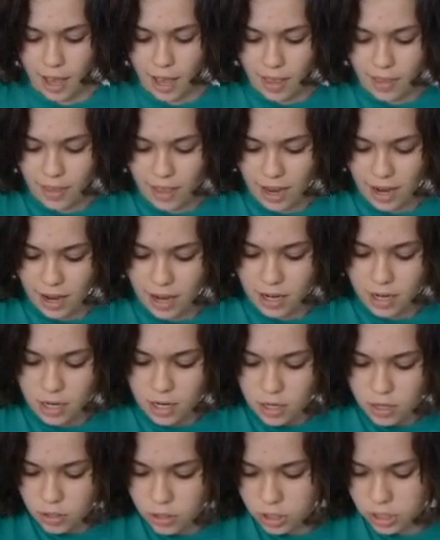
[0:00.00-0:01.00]
And
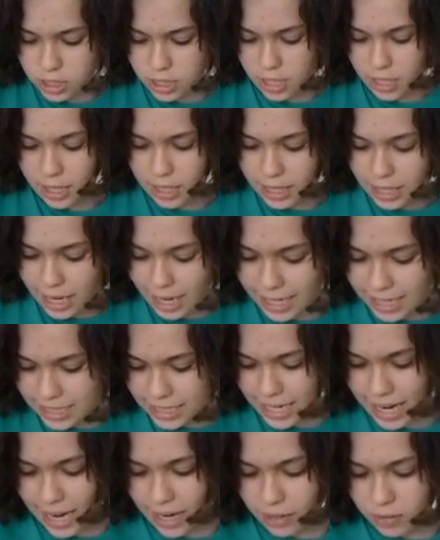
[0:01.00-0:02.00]
then you're just going to cut
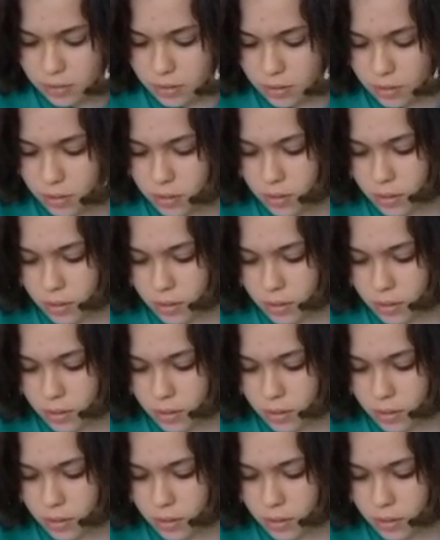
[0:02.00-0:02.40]
down.